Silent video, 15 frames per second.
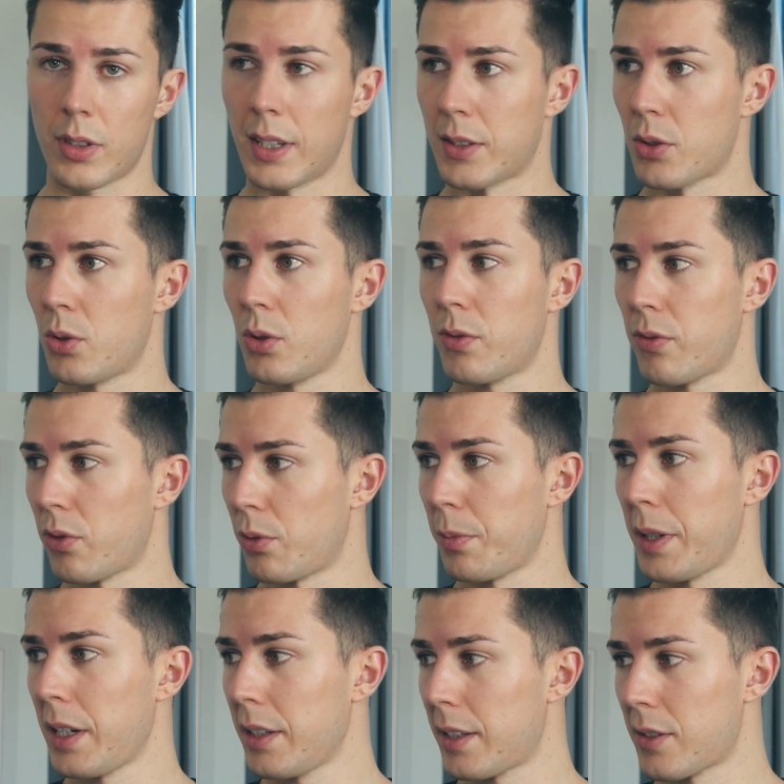That's good for
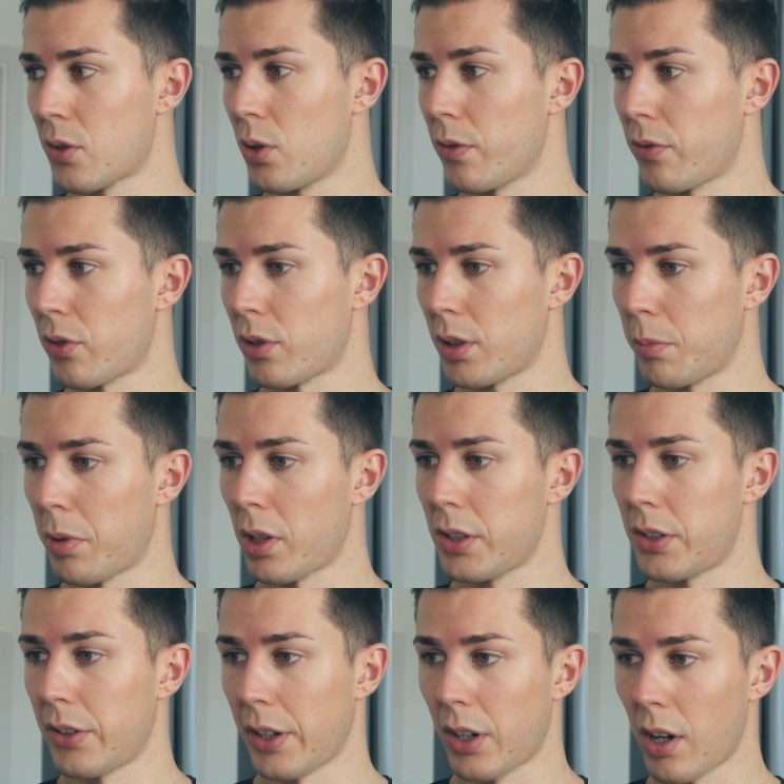me. That's good for the
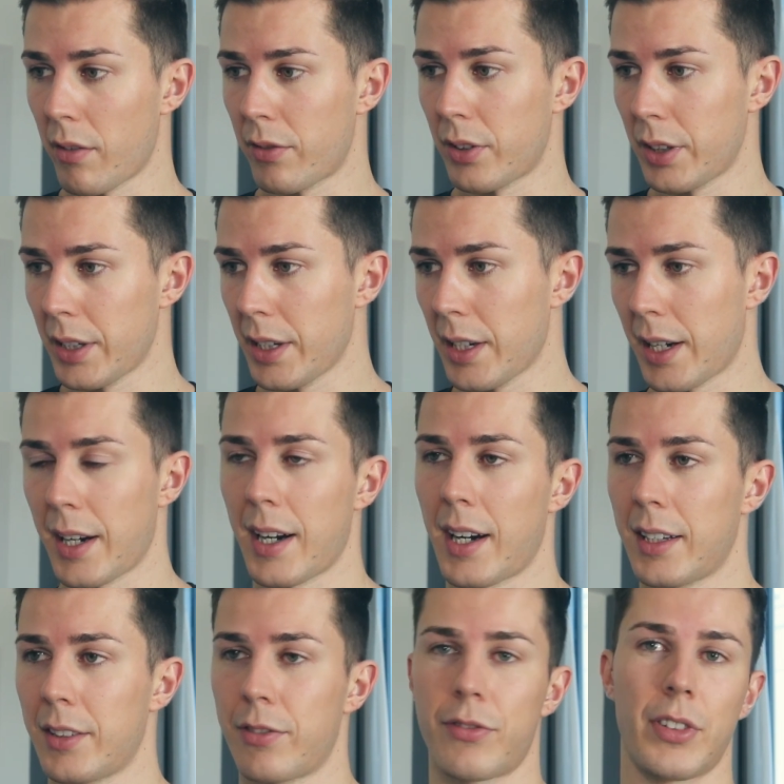body recovery. I
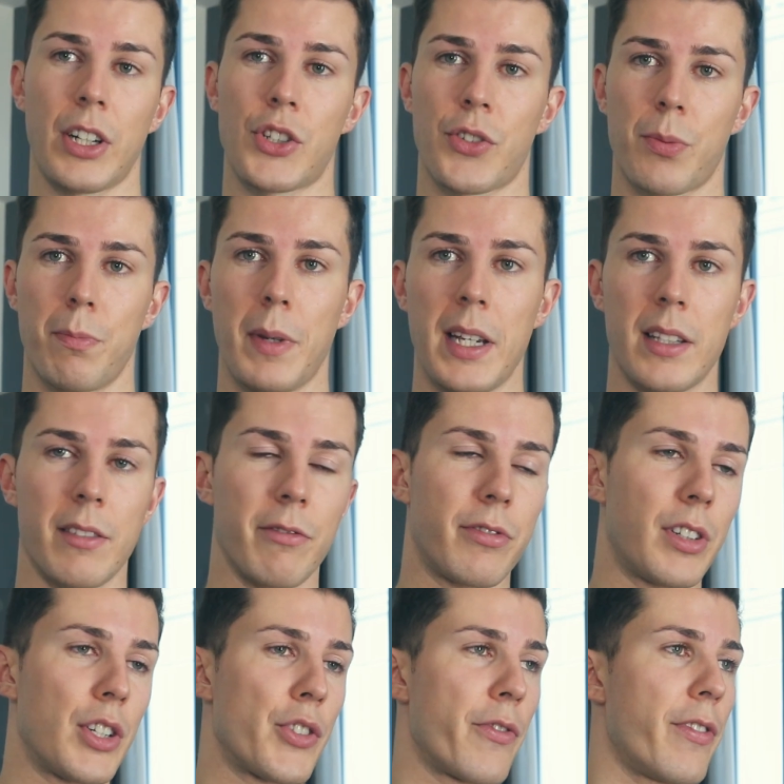had fresh meat and
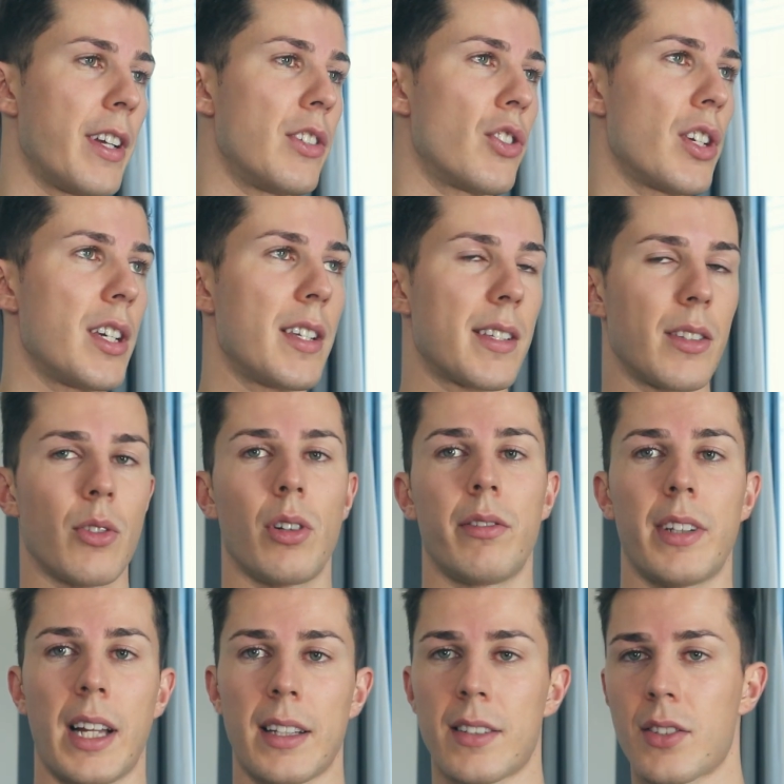fresh veggies and all of
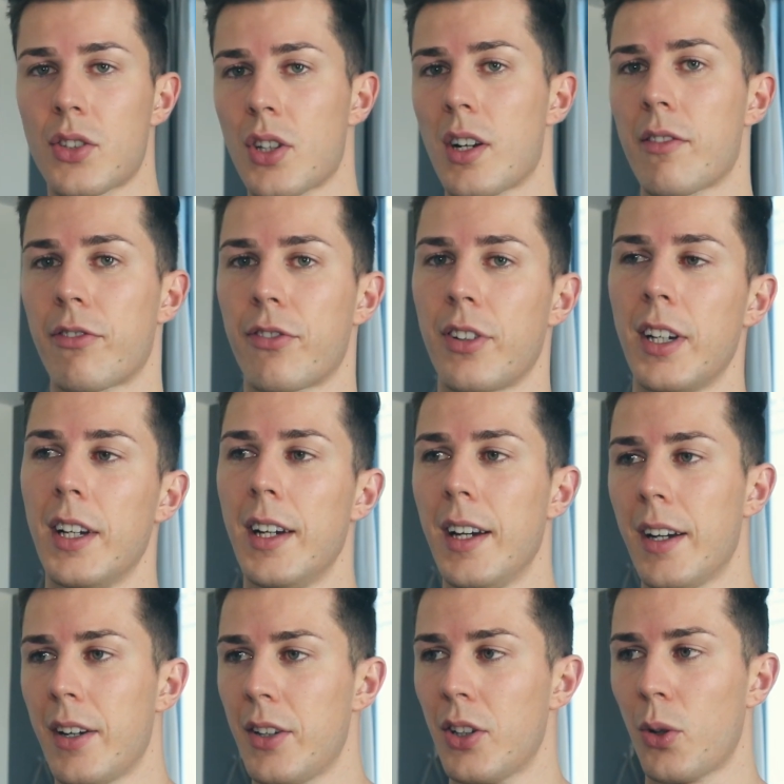that stuff,
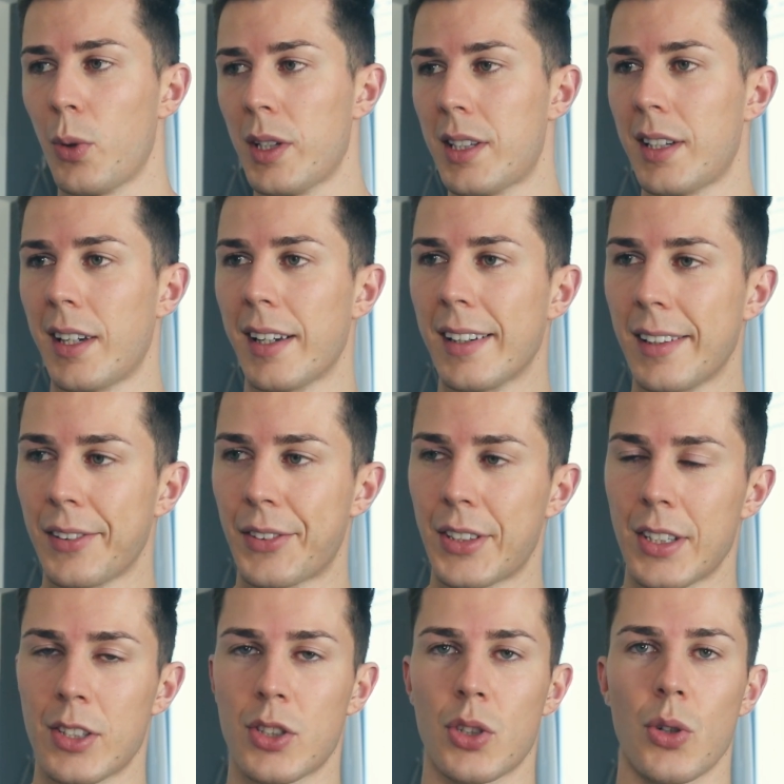you know, eating
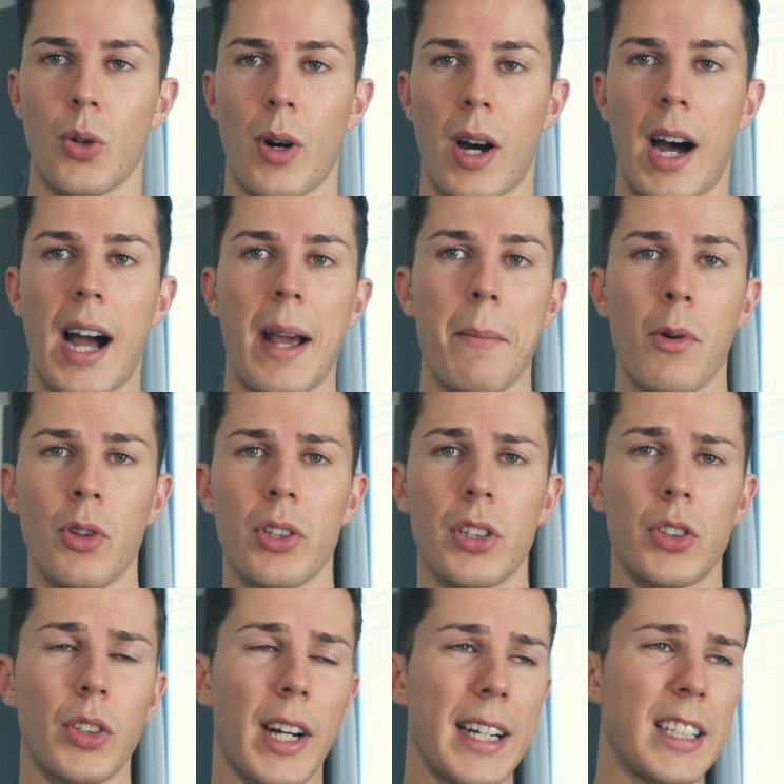healthy. So I'm on the
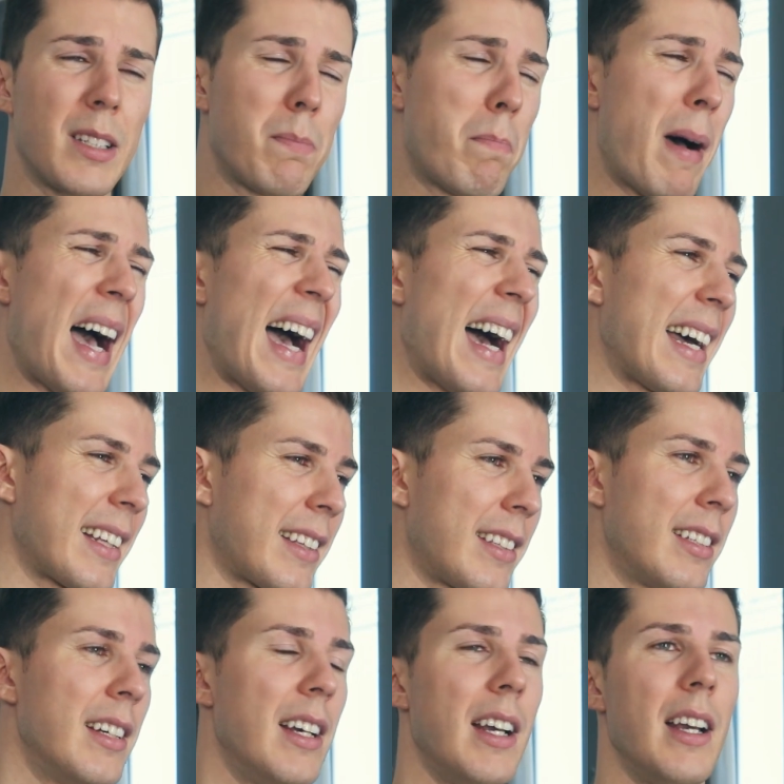right
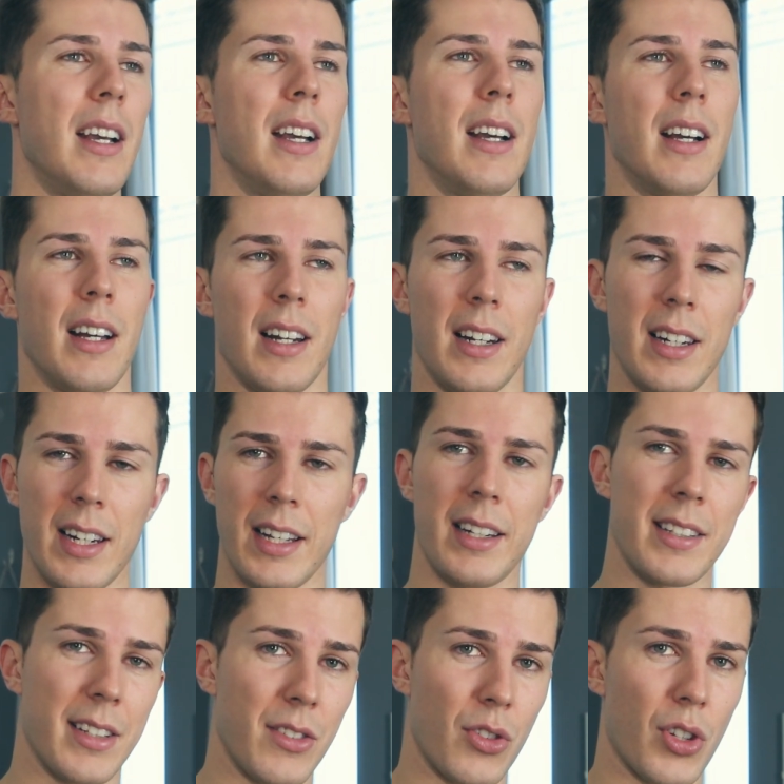path,
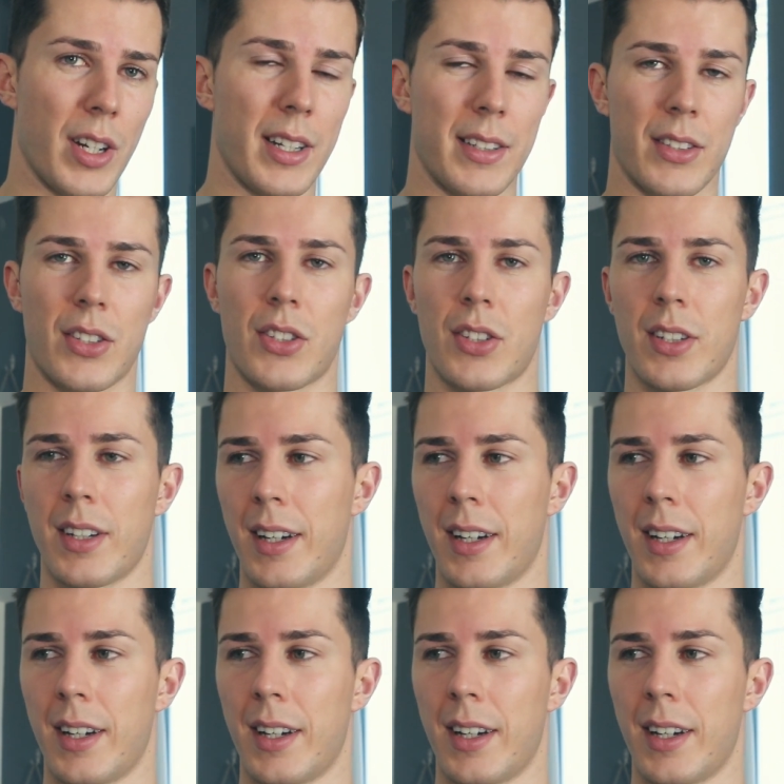ladies and gents.